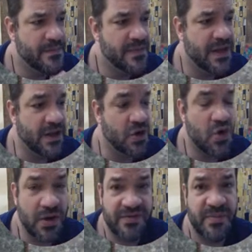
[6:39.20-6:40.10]
It
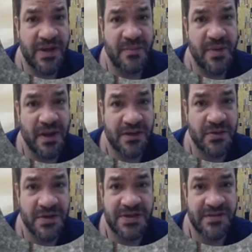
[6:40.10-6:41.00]
could have been
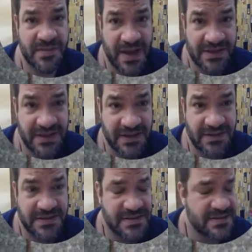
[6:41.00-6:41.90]
Apollodorus of
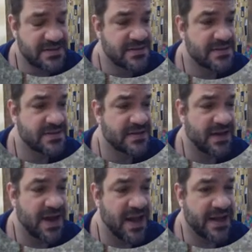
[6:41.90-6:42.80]
Damascus
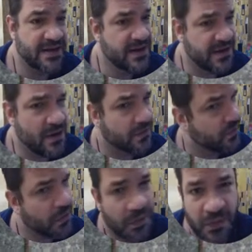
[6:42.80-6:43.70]
that
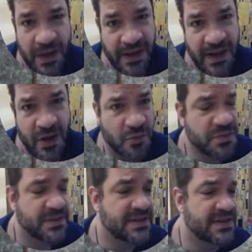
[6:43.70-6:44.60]
also helped
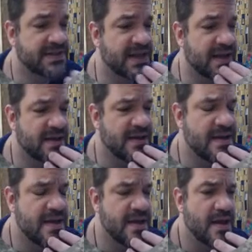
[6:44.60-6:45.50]
with the design.
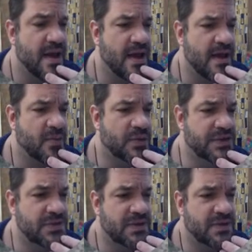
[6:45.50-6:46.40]
We
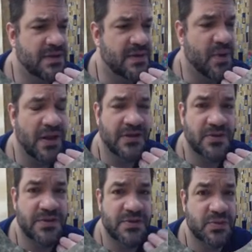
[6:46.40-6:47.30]
do know that
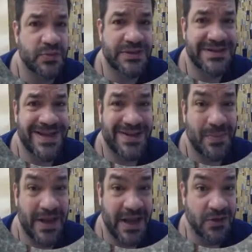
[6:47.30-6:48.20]
Apollodorus was put to death
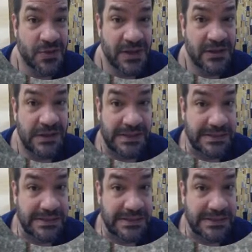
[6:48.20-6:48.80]
by Hadrian.